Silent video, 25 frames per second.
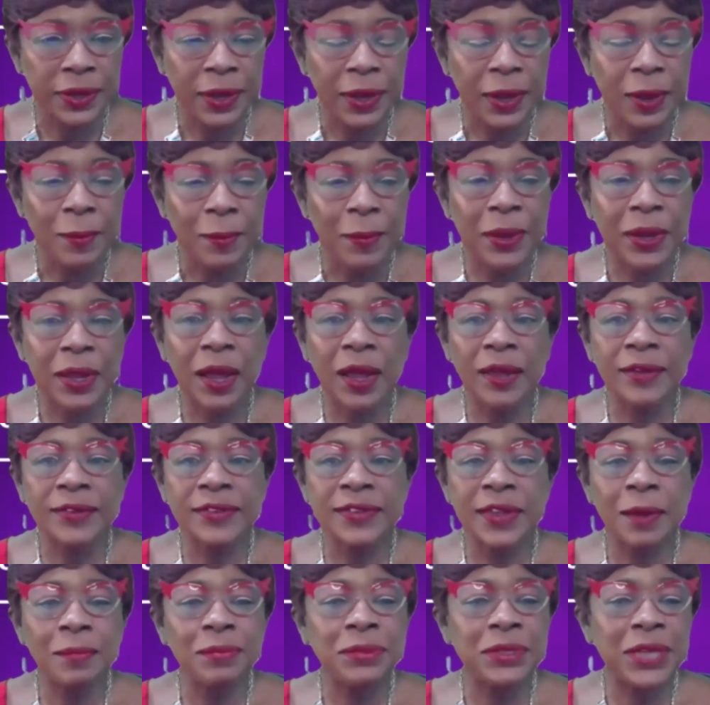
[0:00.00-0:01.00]
because
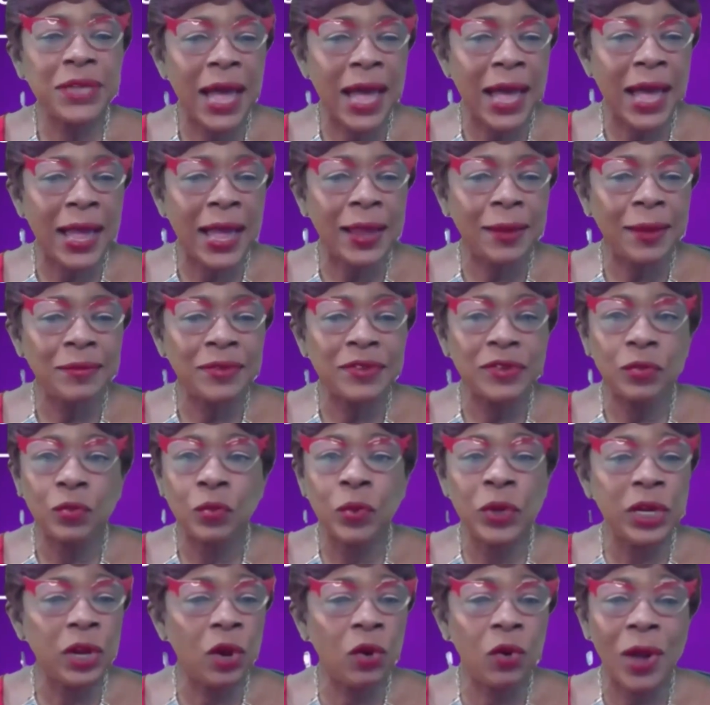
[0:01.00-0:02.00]
sometimes
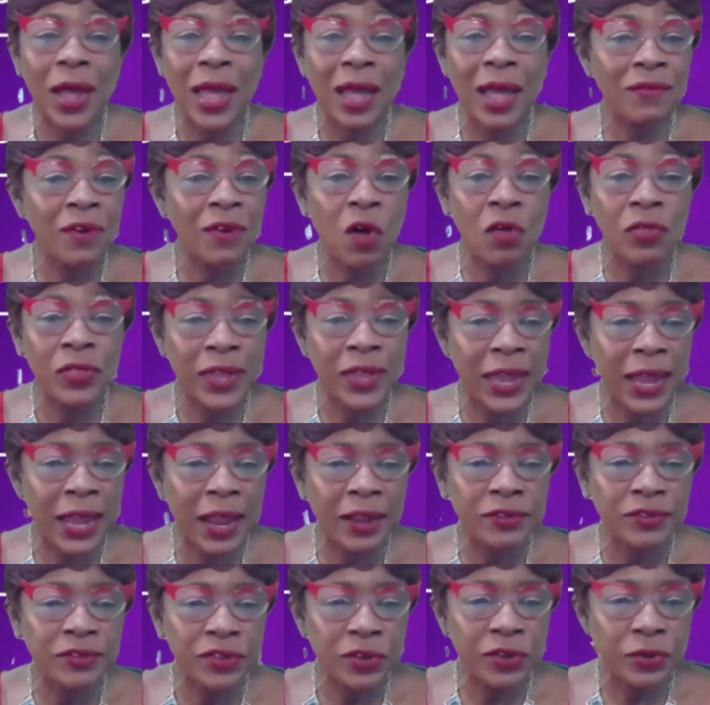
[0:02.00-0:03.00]
we don't have all the
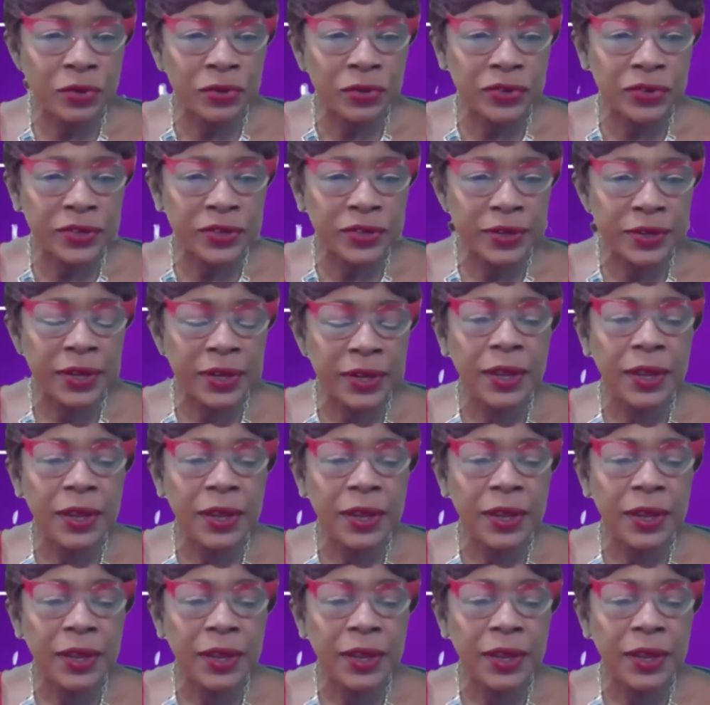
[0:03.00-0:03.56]
answers,